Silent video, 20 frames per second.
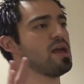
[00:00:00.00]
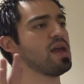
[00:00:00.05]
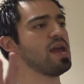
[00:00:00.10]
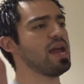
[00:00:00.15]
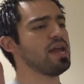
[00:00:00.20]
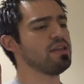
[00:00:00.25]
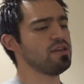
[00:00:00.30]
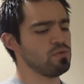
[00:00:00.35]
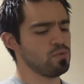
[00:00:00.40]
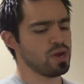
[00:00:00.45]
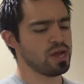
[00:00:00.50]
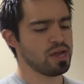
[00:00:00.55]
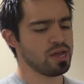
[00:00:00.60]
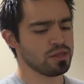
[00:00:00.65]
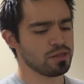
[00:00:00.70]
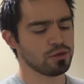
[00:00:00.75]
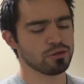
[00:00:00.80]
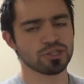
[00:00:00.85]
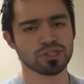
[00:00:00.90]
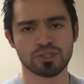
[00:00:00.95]
Any way
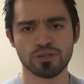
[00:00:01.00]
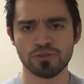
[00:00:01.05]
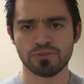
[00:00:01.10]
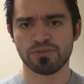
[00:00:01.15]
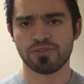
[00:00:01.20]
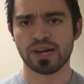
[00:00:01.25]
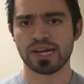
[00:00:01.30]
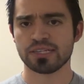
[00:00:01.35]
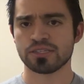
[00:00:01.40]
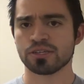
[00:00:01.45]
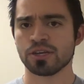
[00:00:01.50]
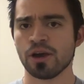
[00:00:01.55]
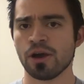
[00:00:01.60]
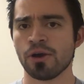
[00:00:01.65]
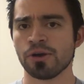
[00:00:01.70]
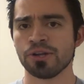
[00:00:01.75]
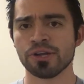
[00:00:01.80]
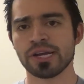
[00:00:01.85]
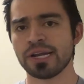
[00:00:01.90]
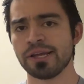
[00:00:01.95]
those two fights
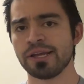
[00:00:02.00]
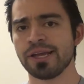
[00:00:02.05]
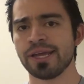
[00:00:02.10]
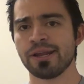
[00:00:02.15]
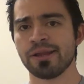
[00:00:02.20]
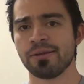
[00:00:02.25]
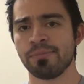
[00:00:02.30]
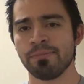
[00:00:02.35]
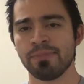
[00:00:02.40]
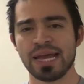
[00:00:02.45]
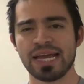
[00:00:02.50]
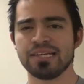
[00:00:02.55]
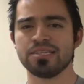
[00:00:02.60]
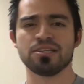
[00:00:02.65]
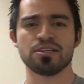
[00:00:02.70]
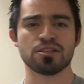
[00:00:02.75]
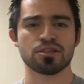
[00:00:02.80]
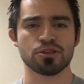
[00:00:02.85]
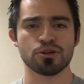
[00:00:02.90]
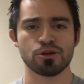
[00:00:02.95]
go, you're going to get an
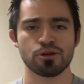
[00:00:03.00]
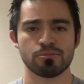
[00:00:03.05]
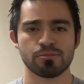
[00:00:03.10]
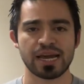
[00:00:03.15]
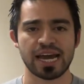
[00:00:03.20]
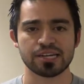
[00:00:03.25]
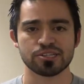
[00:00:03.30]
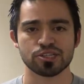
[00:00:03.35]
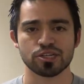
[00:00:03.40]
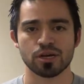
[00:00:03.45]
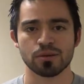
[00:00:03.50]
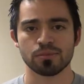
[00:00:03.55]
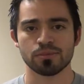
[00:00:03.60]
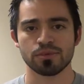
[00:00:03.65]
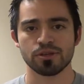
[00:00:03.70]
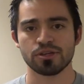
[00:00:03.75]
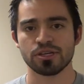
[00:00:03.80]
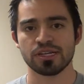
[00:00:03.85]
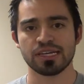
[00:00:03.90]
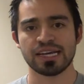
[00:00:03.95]
amazing third matchup.
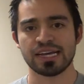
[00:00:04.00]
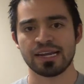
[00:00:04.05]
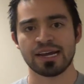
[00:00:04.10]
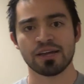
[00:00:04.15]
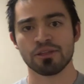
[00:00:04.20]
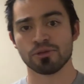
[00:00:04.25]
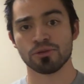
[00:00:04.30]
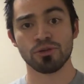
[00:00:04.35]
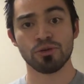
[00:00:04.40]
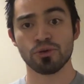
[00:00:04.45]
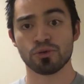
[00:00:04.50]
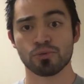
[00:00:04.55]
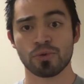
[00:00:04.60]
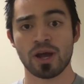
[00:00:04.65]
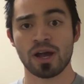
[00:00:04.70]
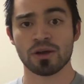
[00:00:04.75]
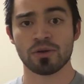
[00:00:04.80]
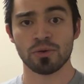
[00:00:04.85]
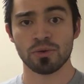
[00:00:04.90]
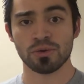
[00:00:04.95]
You can get either Luke
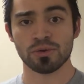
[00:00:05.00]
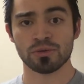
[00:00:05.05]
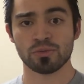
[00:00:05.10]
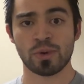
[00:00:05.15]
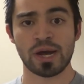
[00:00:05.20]
Rockhold,